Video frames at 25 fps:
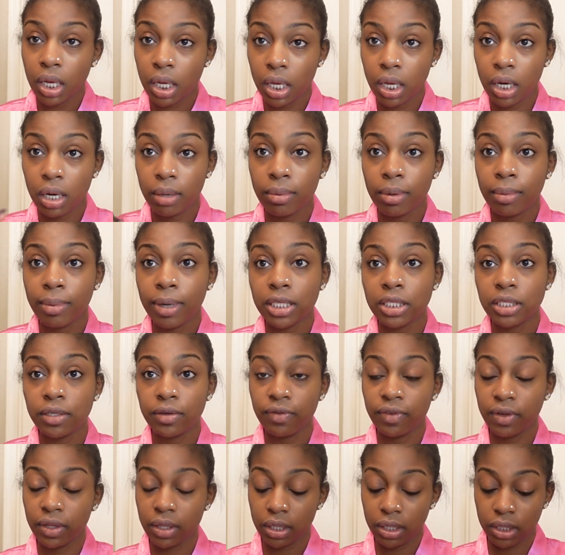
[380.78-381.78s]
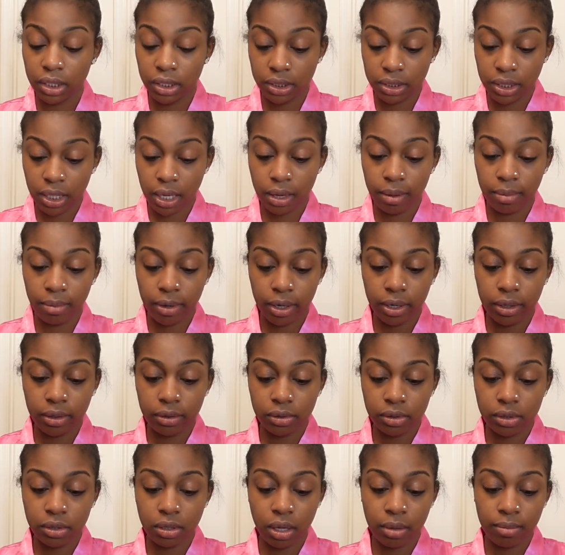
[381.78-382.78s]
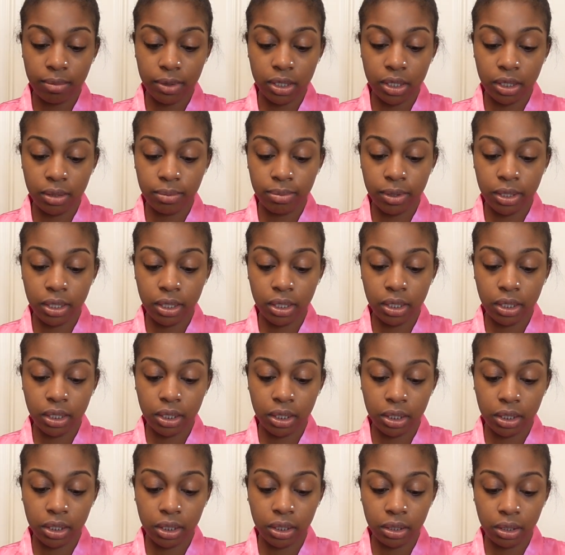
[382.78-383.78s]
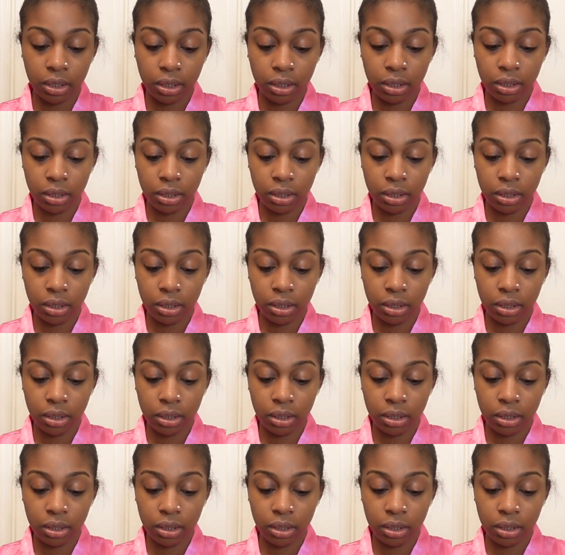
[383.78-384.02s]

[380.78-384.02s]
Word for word: And I'm about to fill in these eyebrows. So I'm gonna dip it in here.